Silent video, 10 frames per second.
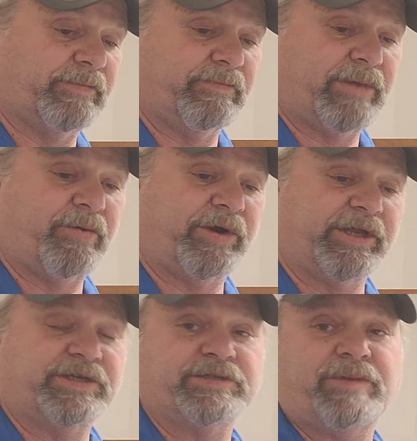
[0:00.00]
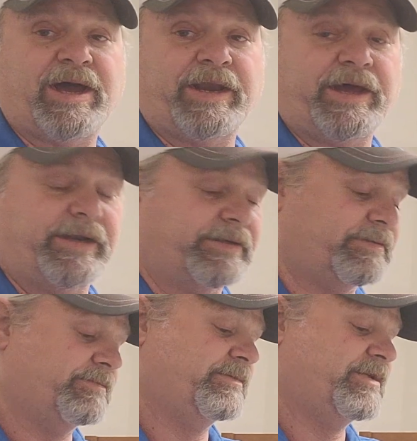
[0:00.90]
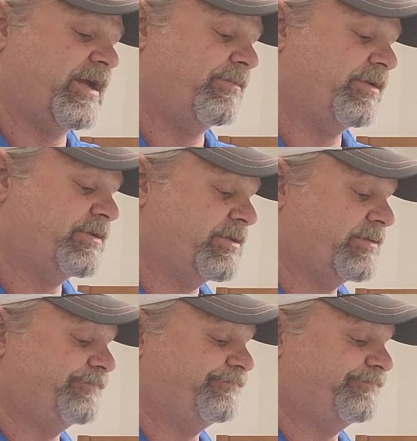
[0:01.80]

might want to get you some iodine tablets.